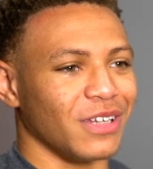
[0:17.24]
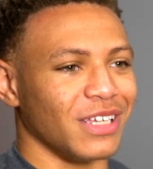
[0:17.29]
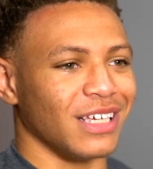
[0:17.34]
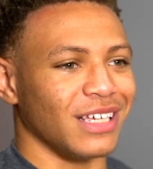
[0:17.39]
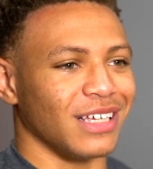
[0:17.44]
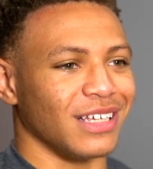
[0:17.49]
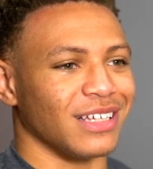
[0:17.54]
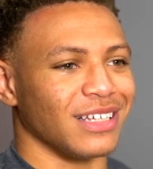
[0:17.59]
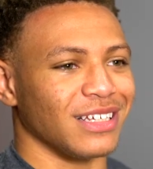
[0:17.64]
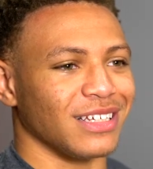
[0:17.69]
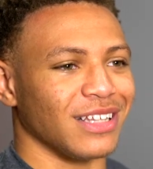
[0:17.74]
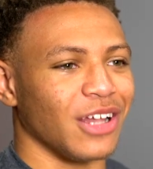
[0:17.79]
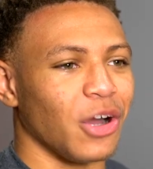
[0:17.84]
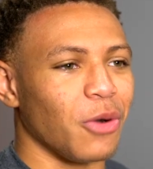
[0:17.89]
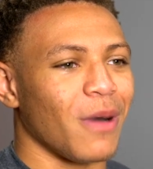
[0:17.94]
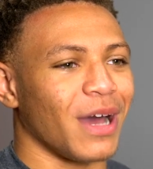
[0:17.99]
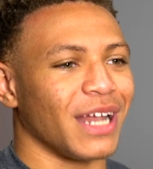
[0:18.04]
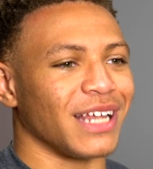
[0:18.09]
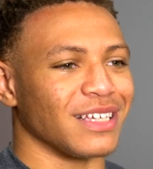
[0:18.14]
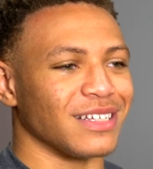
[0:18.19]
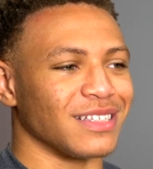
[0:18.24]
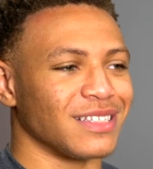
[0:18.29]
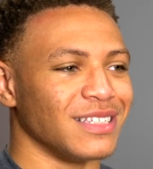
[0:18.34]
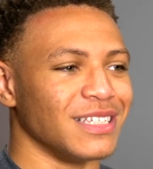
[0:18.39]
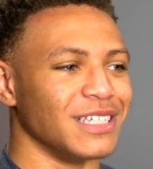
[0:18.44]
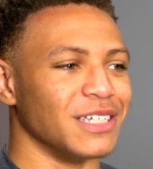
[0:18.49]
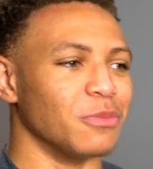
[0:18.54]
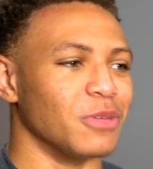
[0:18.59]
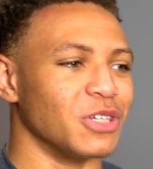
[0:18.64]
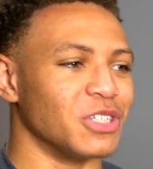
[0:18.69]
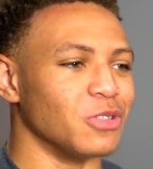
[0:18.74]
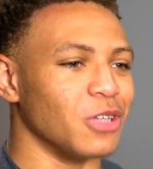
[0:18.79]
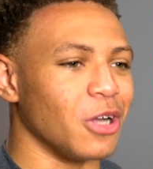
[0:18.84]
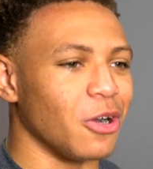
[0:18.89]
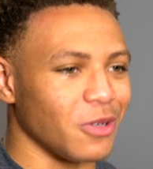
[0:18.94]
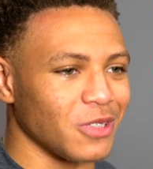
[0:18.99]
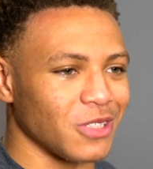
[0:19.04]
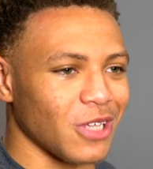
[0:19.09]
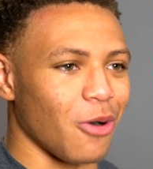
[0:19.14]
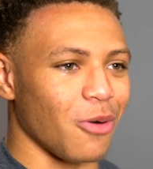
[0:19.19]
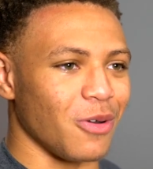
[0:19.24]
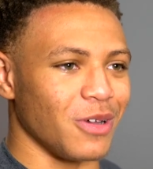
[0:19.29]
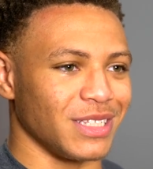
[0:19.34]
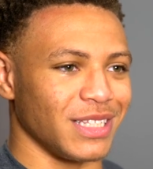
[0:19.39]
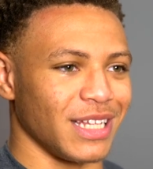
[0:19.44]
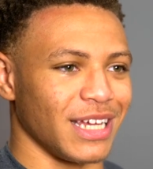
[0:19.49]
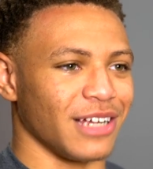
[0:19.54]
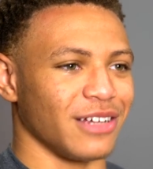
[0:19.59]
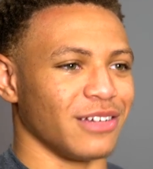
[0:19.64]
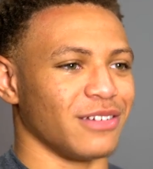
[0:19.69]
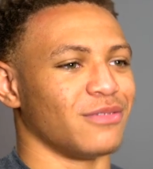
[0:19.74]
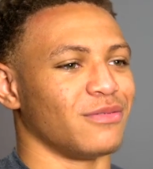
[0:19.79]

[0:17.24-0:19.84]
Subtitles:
knee. Nobody can see it, but you know it's always there.